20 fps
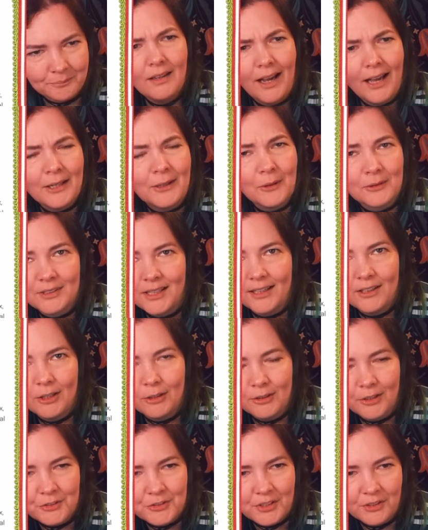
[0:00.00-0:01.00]
I got
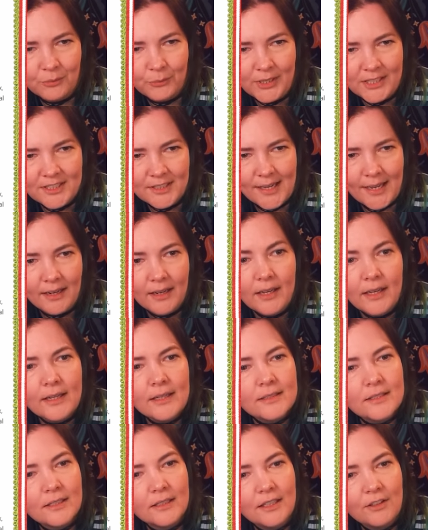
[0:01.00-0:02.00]
lost in the weeds again.
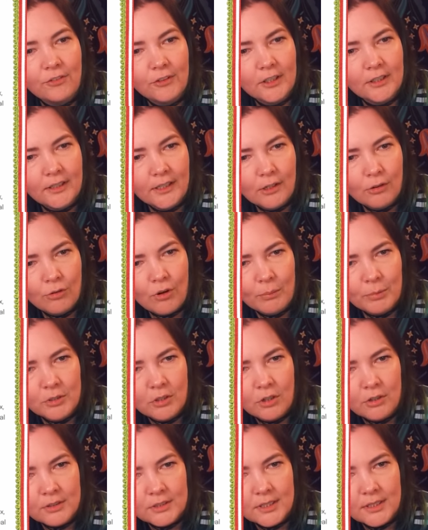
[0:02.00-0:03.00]
Significantly cropped
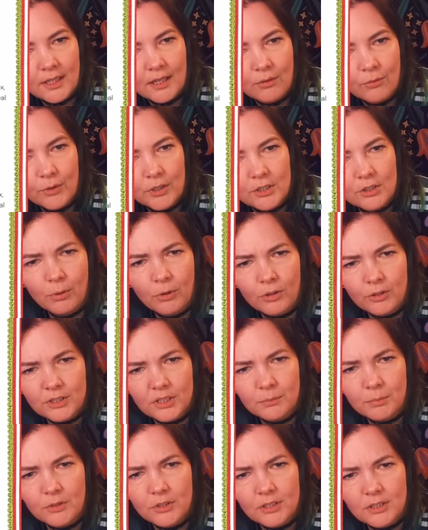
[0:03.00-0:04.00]
content in which
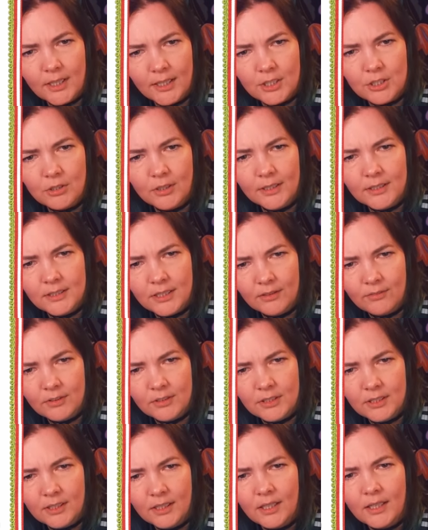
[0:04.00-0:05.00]
possible sexual
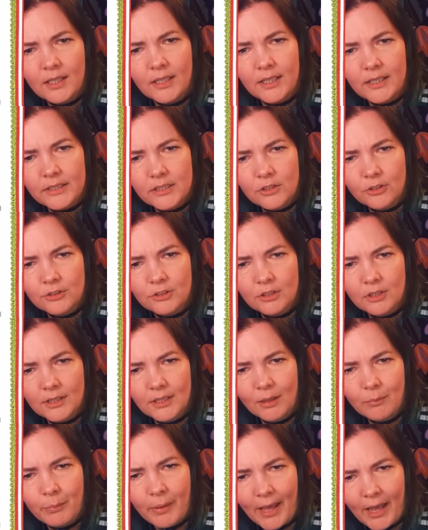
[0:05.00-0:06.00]
activity is not
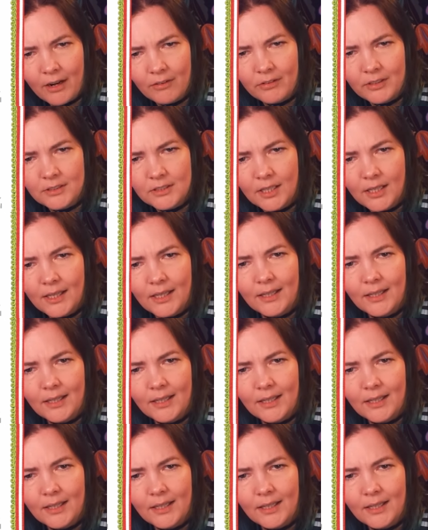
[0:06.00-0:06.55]
apparent,